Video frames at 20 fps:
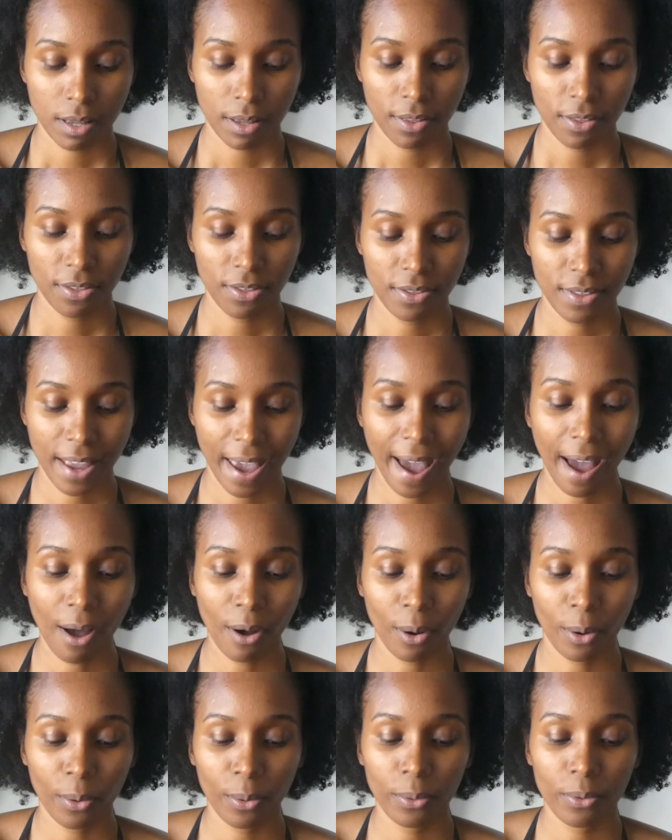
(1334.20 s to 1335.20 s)

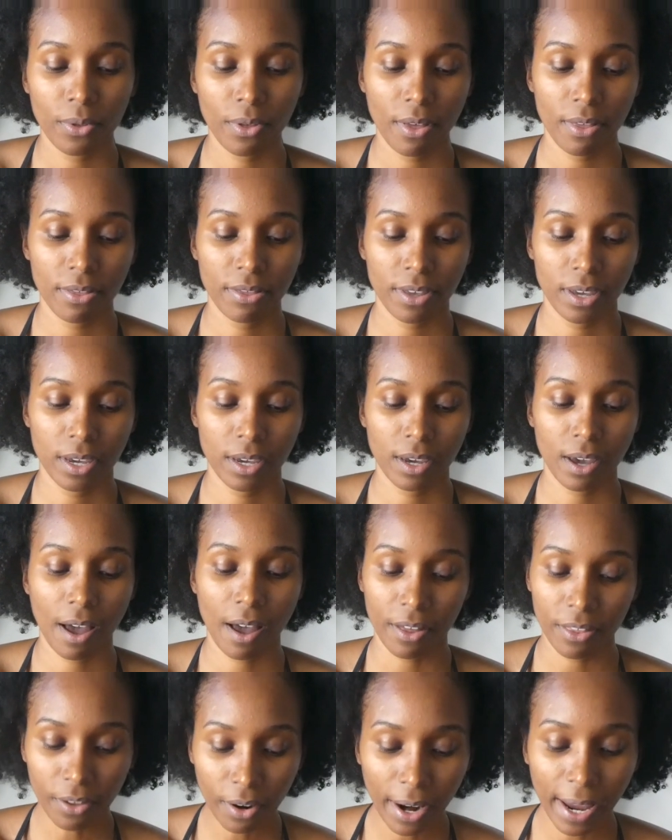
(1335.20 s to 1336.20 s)
now the
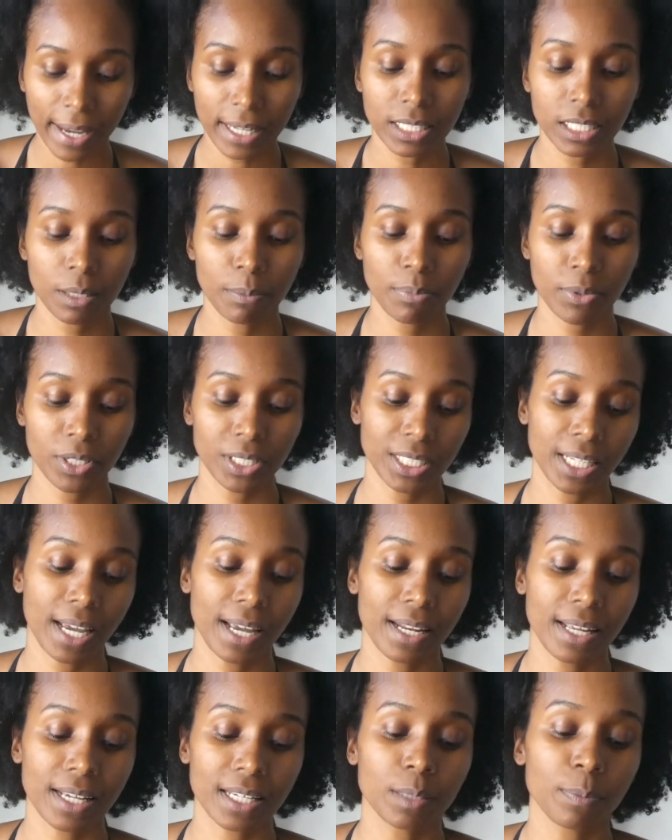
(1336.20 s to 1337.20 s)
other
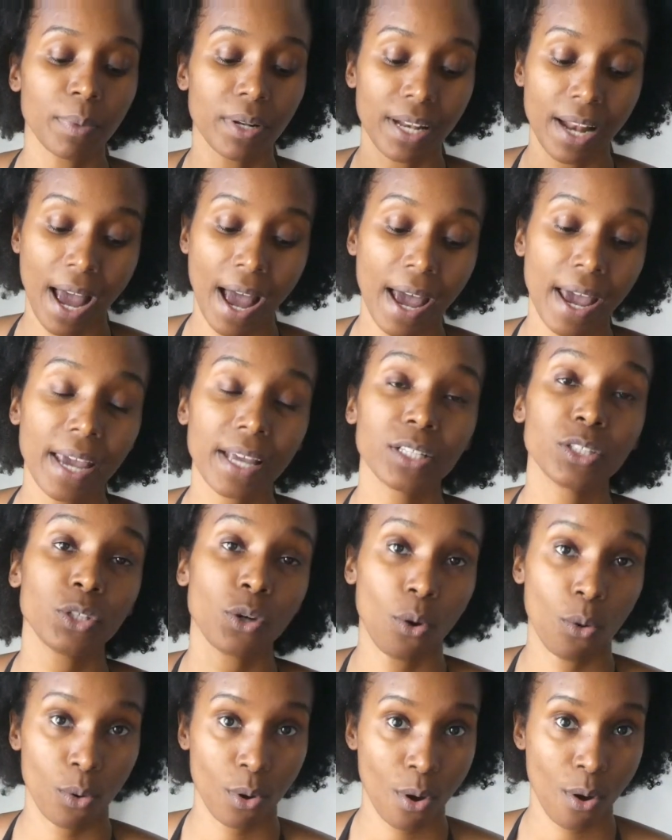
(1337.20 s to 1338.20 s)
18% is Benin
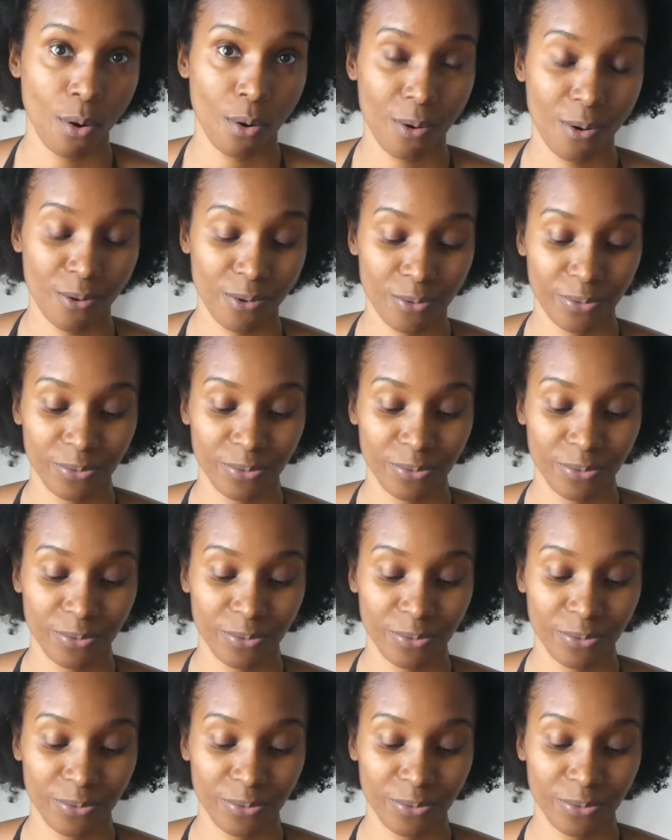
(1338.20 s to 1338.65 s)
Togo.